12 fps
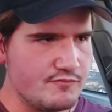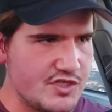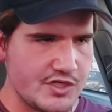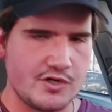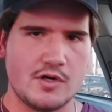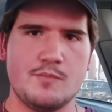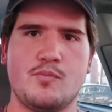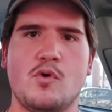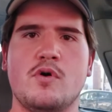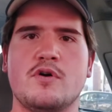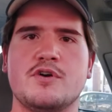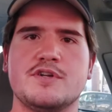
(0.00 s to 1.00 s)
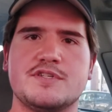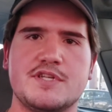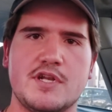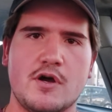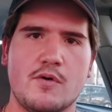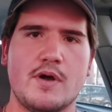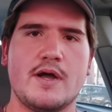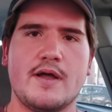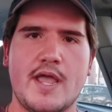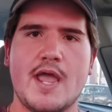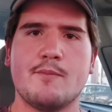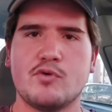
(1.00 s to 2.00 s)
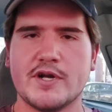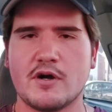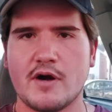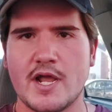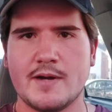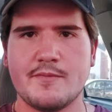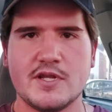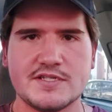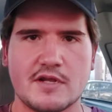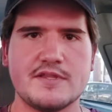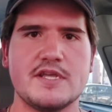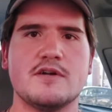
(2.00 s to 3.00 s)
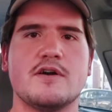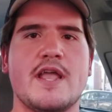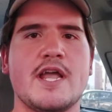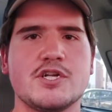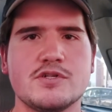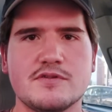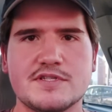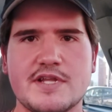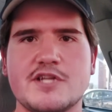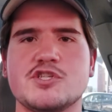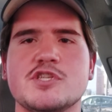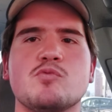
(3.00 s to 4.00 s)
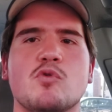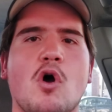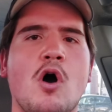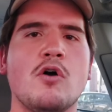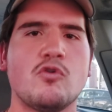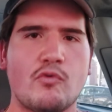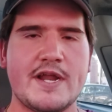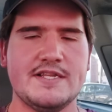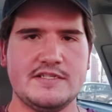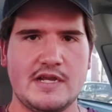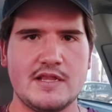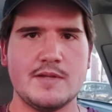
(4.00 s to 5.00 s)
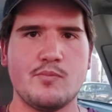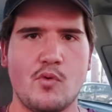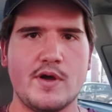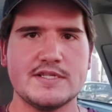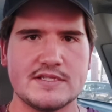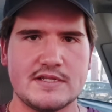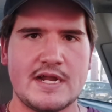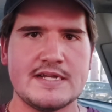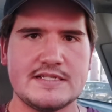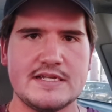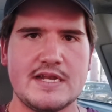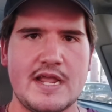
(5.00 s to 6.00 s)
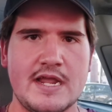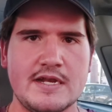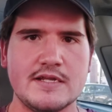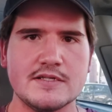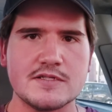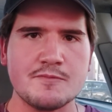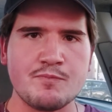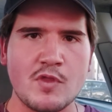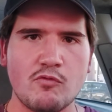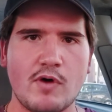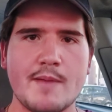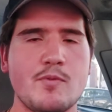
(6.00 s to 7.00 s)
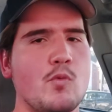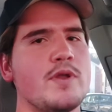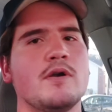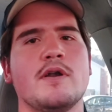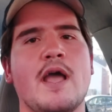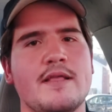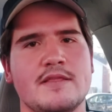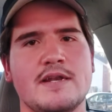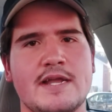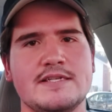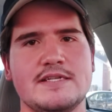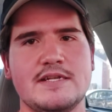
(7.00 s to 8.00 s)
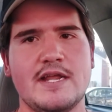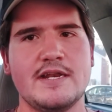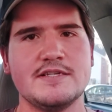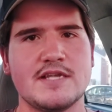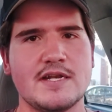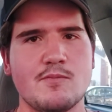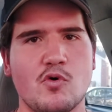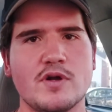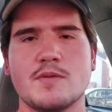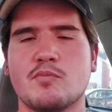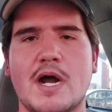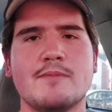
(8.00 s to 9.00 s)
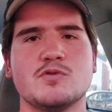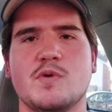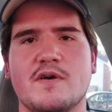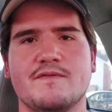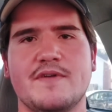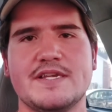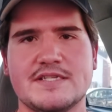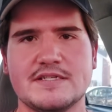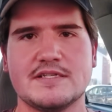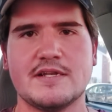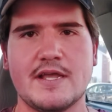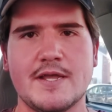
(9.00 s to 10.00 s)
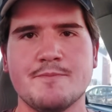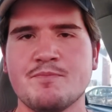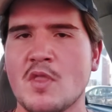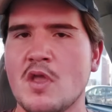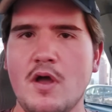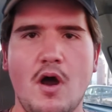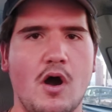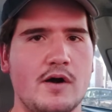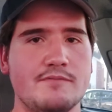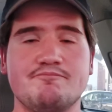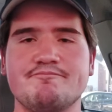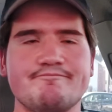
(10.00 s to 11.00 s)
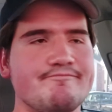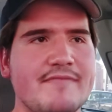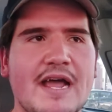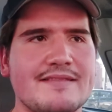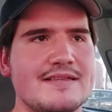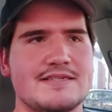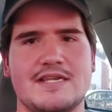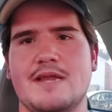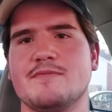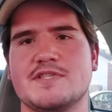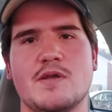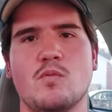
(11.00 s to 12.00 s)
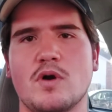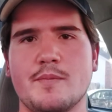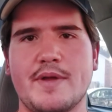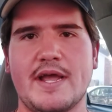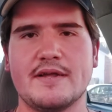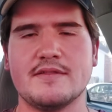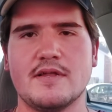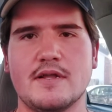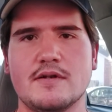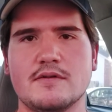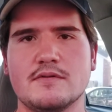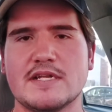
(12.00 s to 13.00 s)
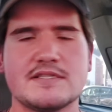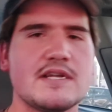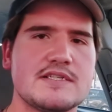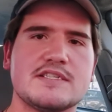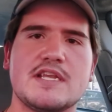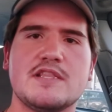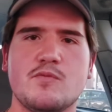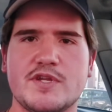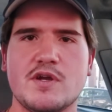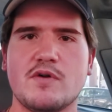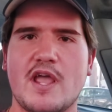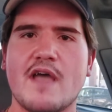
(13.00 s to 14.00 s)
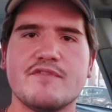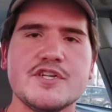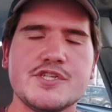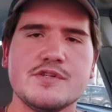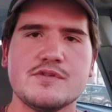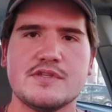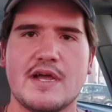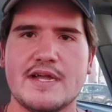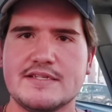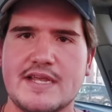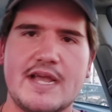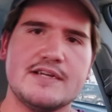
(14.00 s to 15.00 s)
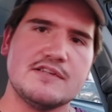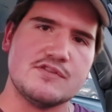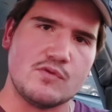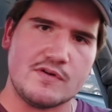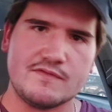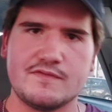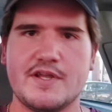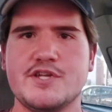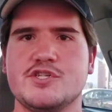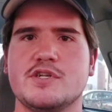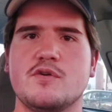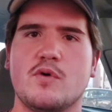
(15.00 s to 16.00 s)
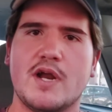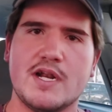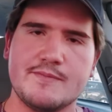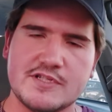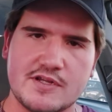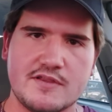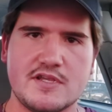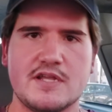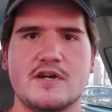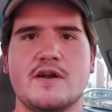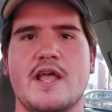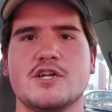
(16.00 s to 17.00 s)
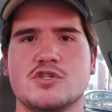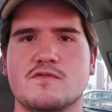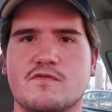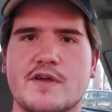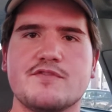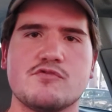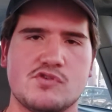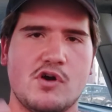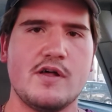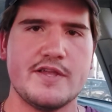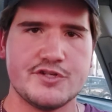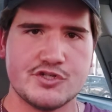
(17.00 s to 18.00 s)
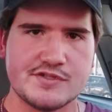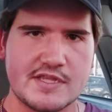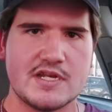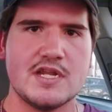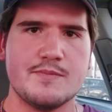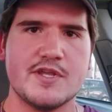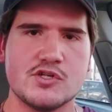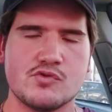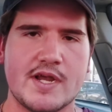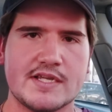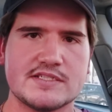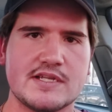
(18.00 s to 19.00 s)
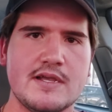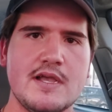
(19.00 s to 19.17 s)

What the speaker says: Secured borders, hampering our enemies on the international stage. These were all great selling points in the 1980s, right? But we are not in the 1980s anymore, and the problems we are facing today are not the same as they were back then. That's not to say that we don't have issues with high taxes or inflation or enemies on the international front. Those are all issues that need to be addressed.